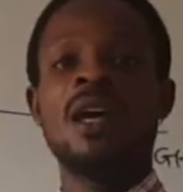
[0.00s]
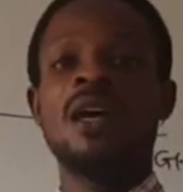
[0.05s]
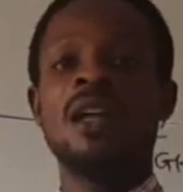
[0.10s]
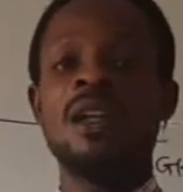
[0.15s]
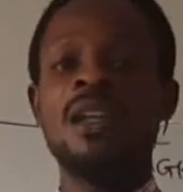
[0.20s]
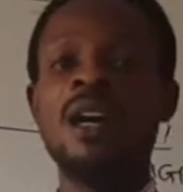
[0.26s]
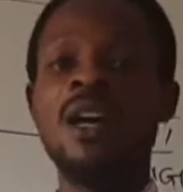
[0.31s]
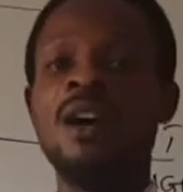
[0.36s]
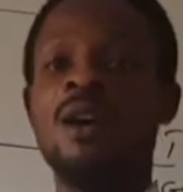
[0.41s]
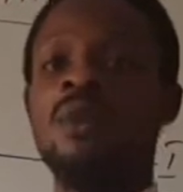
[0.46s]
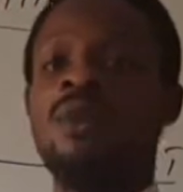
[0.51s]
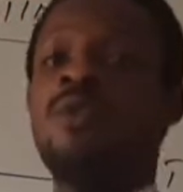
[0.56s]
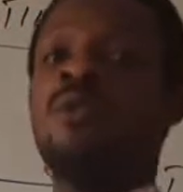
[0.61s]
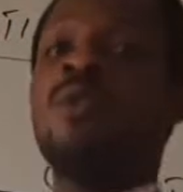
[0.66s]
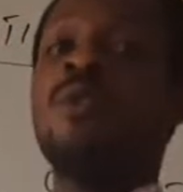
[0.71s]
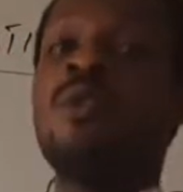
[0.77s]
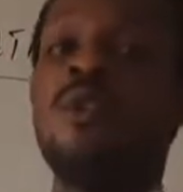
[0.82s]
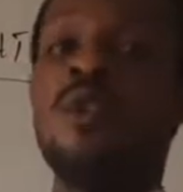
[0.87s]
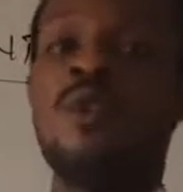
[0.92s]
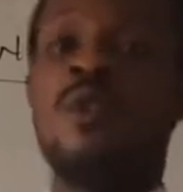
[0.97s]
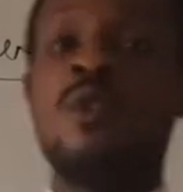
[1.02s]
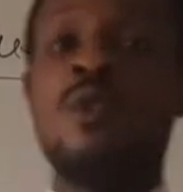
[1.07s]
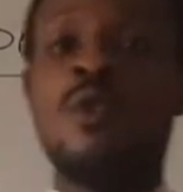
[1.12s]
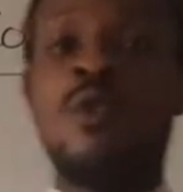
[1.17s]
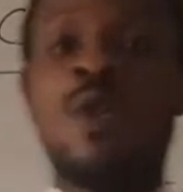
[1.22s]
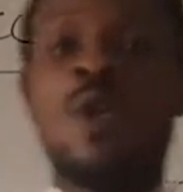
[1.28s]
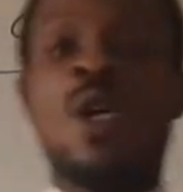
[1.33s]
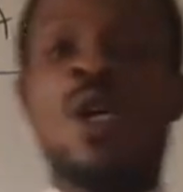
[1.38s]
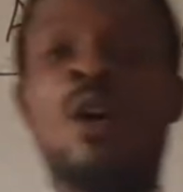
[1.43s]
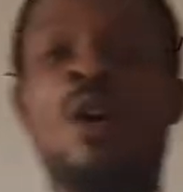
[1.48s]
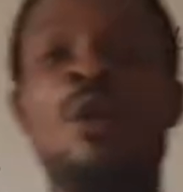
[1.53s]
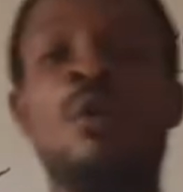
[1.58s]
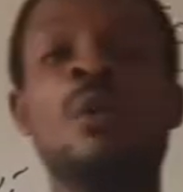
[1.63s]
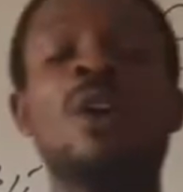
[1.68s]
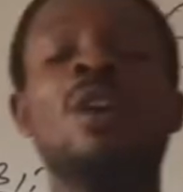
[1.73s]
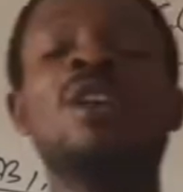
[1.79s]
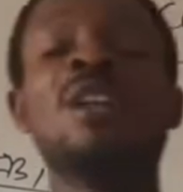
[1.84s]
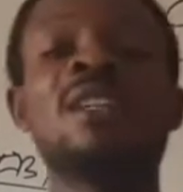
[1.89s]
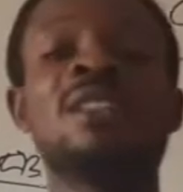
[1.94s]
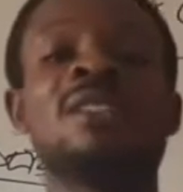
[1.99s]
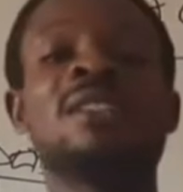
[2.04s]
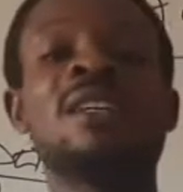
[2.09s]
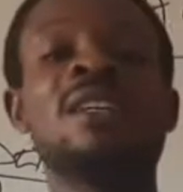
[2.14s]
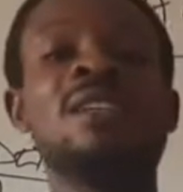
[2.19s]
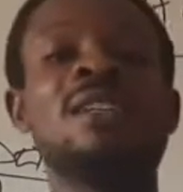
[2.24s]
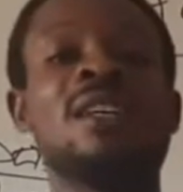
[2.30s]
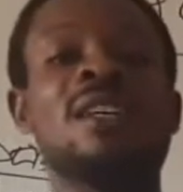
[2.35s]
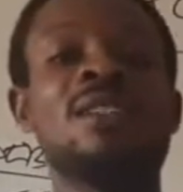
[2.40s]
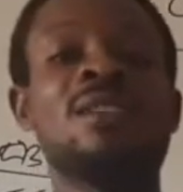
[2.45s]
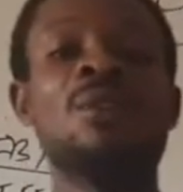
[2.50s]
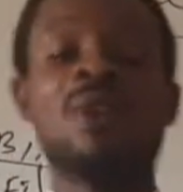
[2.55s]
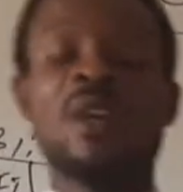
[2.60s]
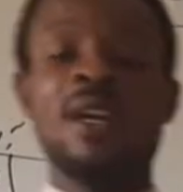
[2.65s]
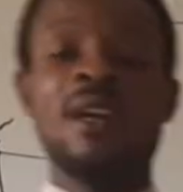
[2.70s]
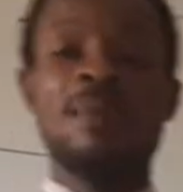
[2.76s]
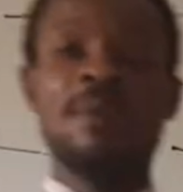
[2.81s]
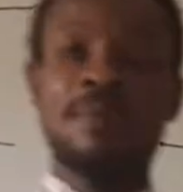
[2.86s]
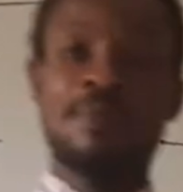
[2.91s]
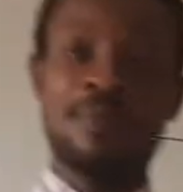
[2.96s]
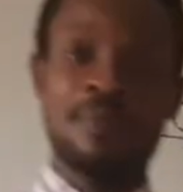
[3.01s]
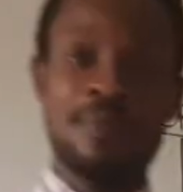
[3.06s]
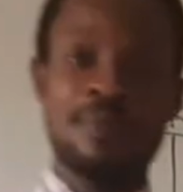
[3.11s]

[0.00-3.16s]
Now, we understand that, okay,